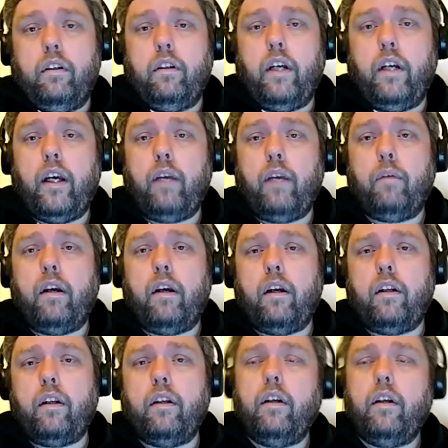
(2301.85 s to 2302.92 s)
Hey,
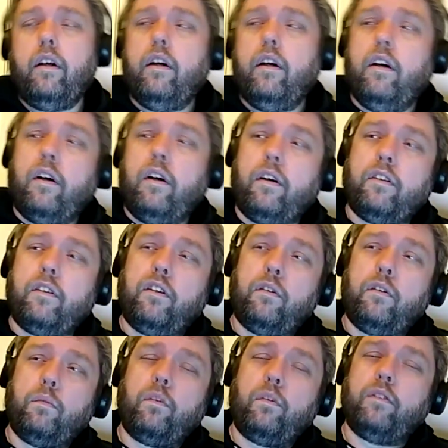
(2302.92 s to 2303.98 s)
man, aren't you
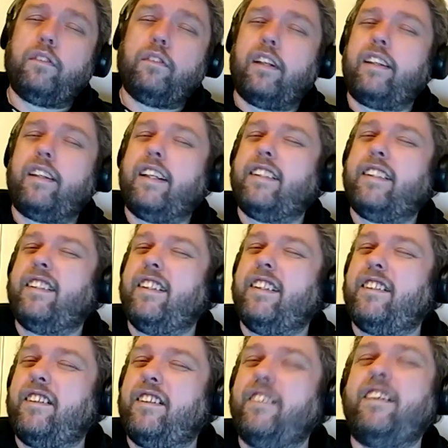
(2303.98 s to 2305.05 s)
the one who's got that
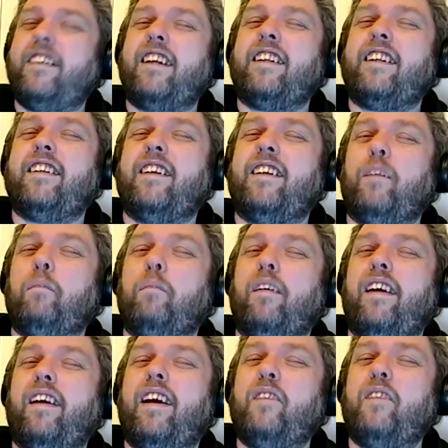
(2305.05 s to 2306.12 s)
sister who got the dump on the
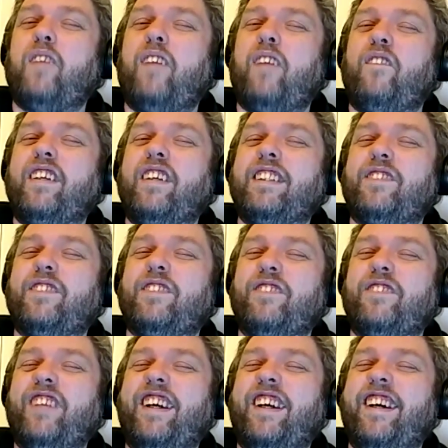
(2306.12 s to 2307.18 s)
head by Vince
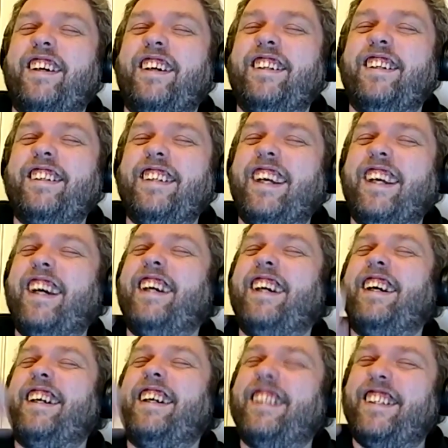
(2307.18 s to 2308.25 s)
McMahon?
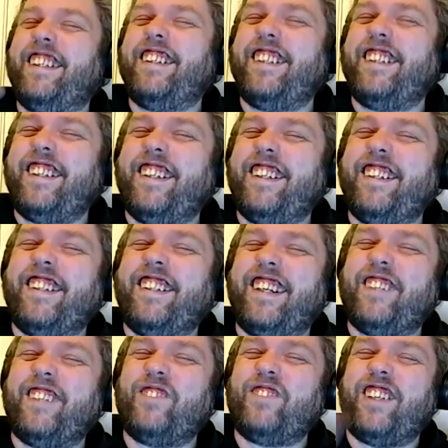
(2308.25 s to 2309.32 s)
Yeah, you're
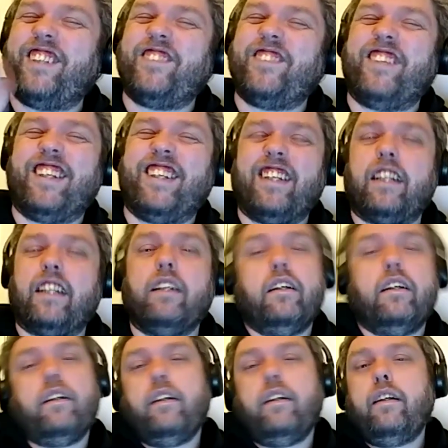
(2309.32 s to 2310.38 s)
that brother, man. Like,
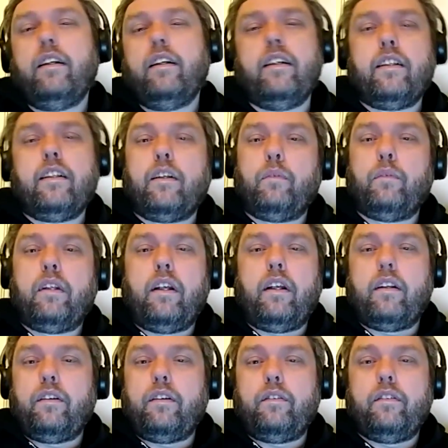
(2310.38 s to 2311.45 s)
be
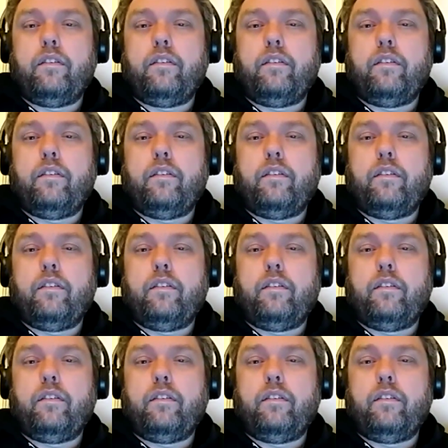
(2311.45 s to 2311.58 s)
that, dude.